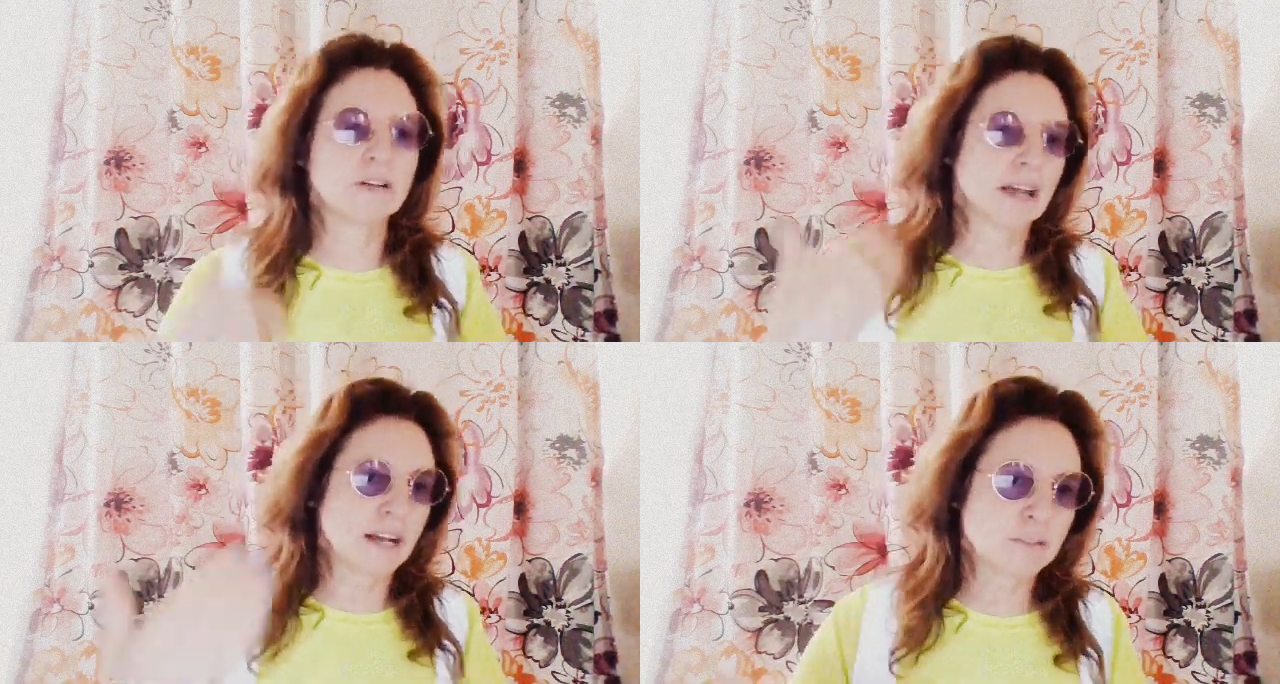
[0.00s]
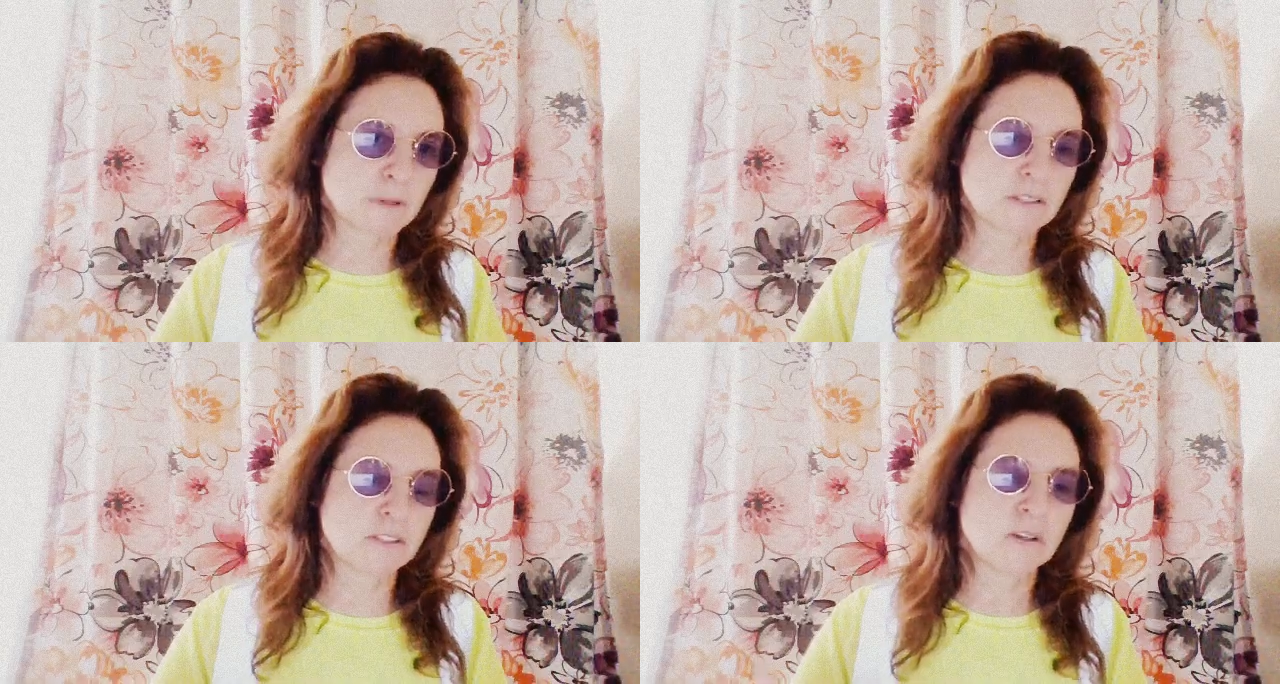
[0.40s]
They're
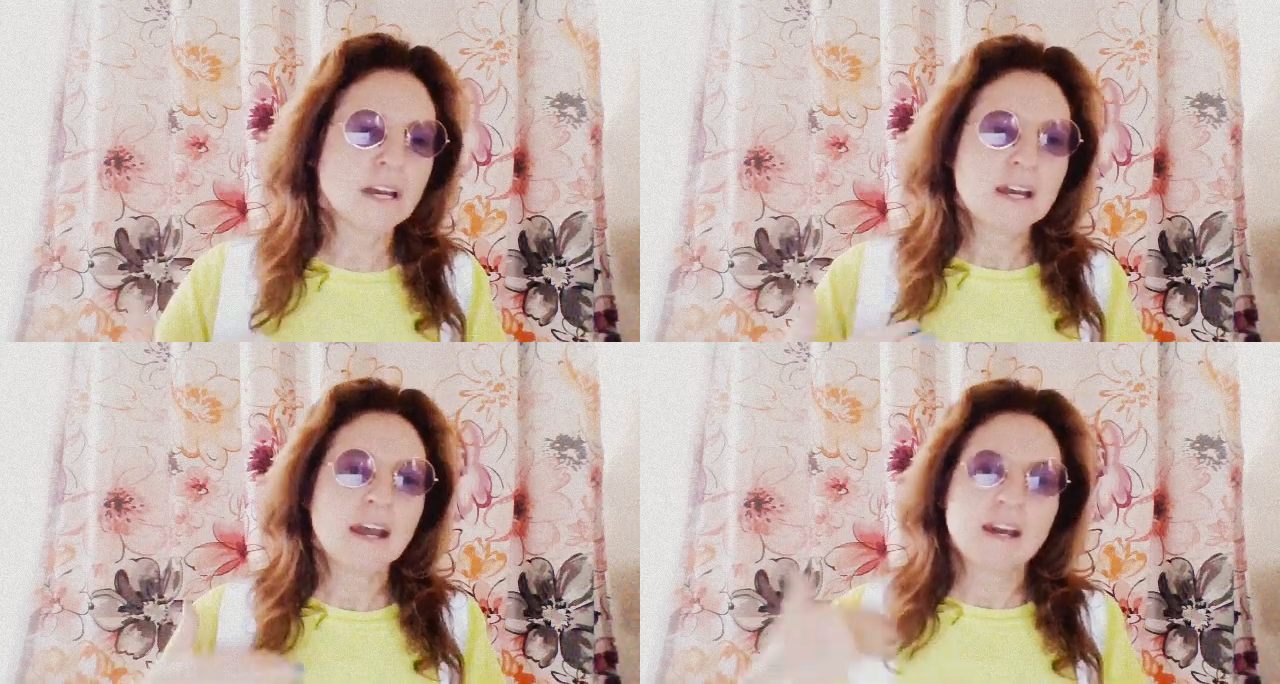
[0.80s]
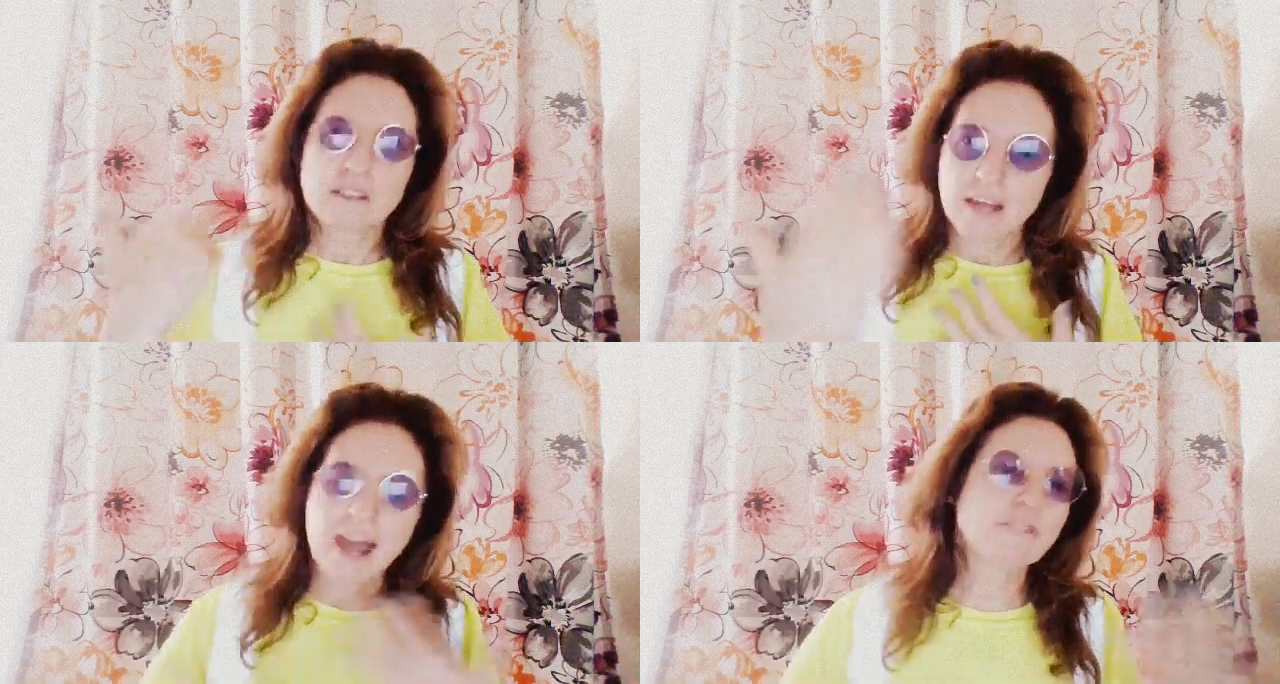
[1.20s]
gasping. So
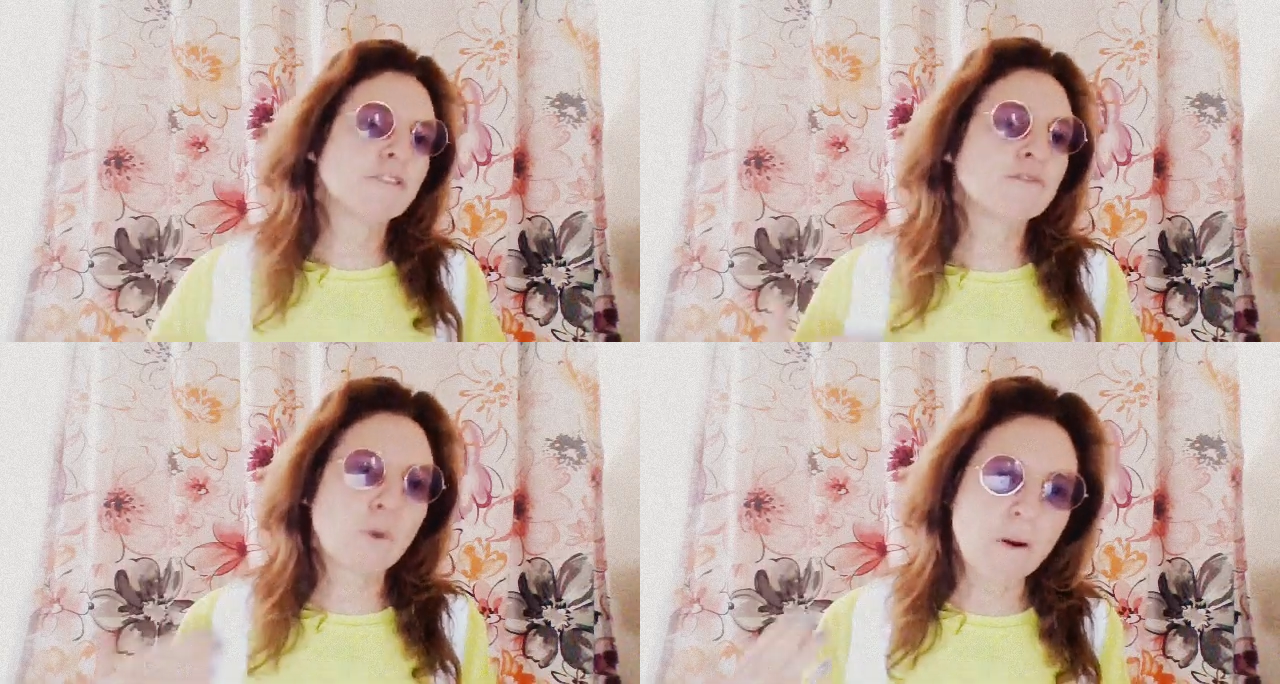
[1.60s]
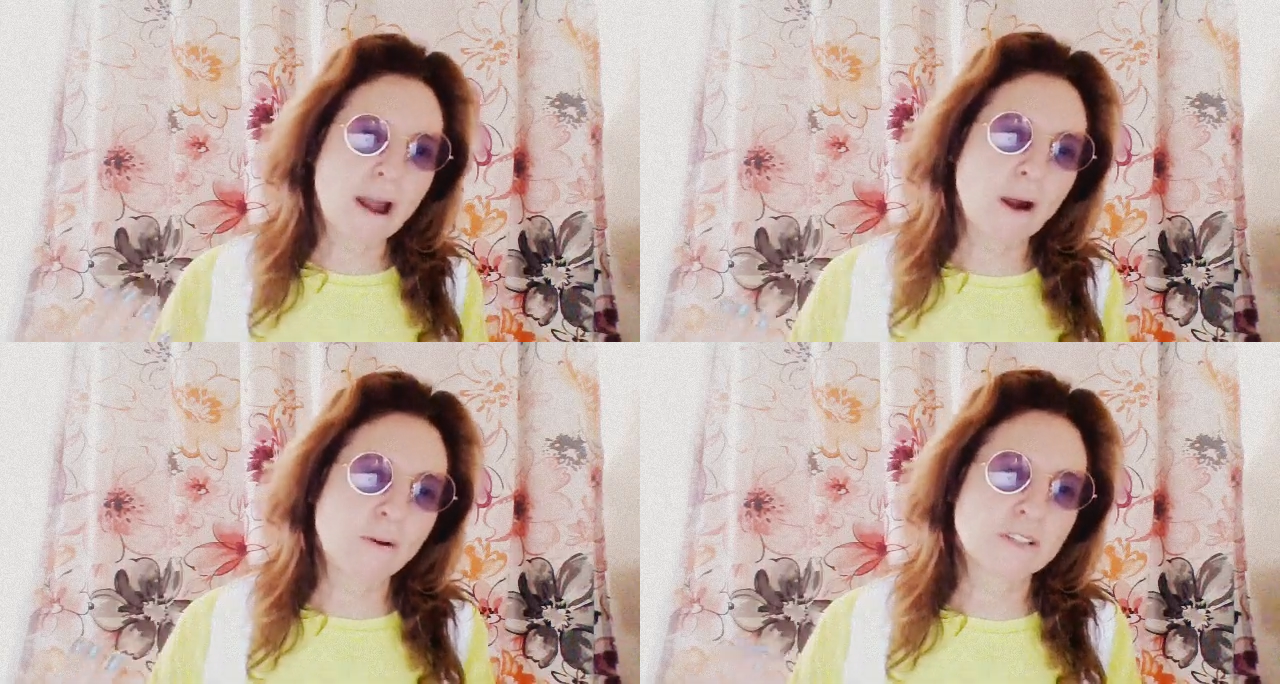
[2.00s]
after 4
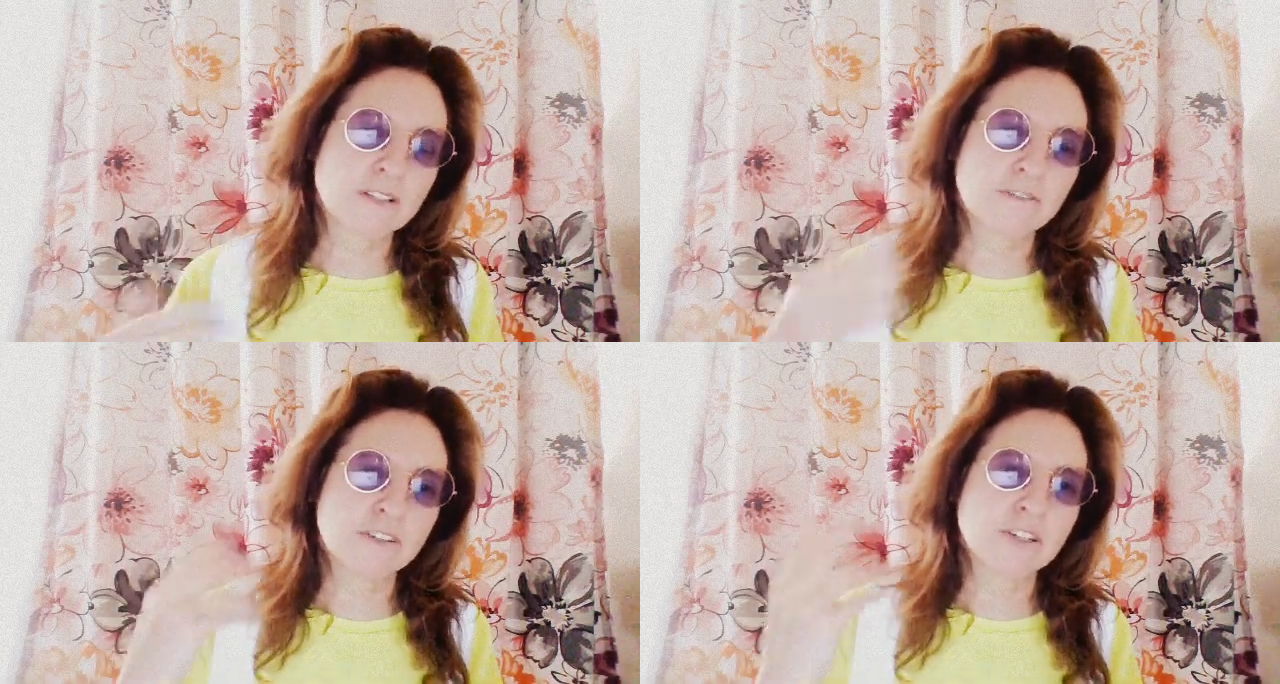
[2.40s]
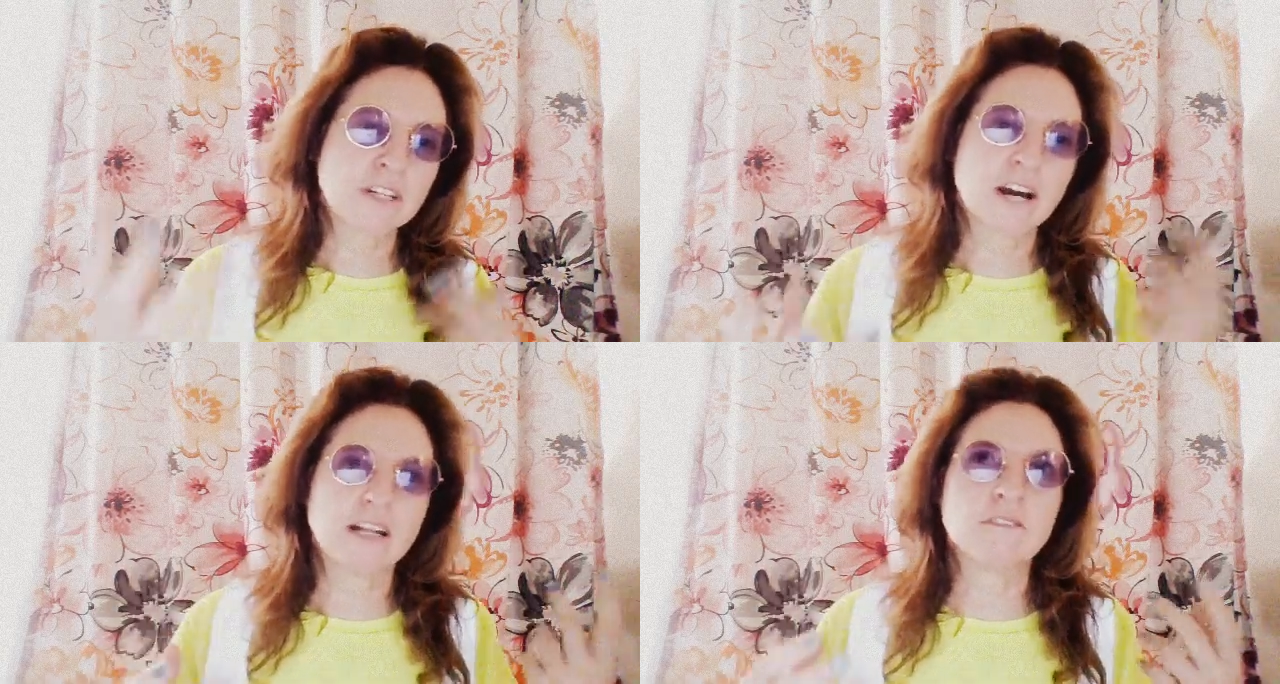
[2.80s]
hours of the fish
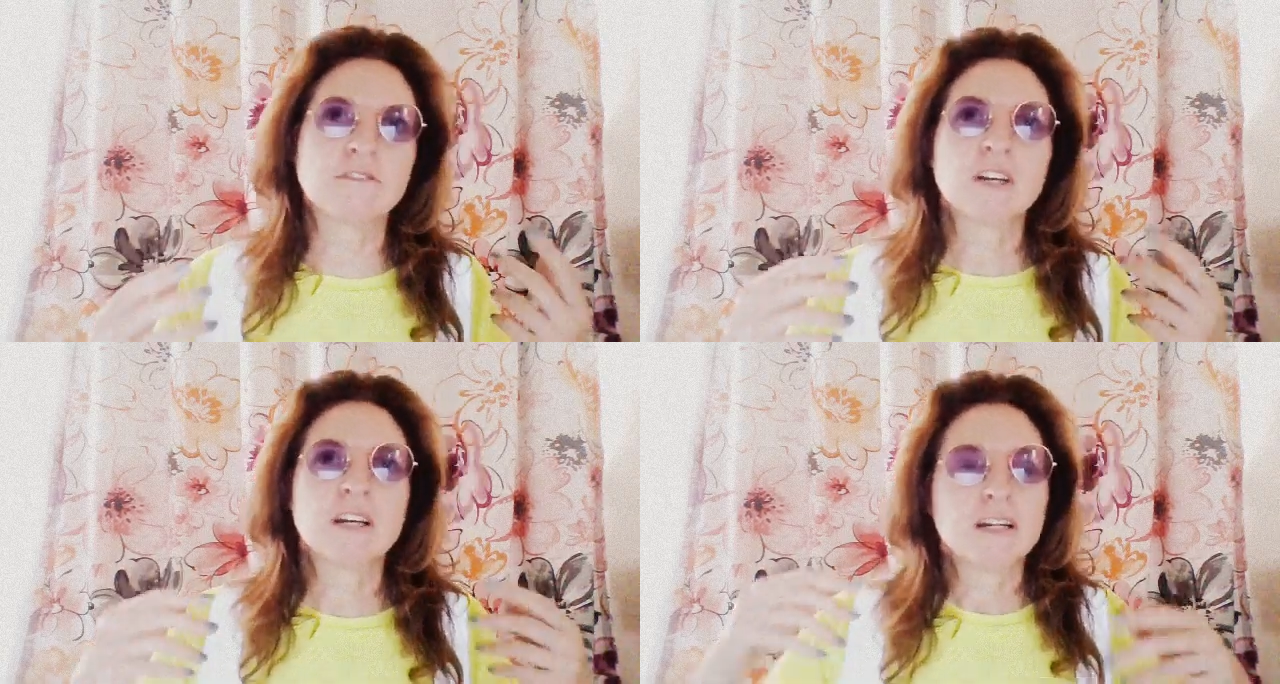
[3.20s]
kind of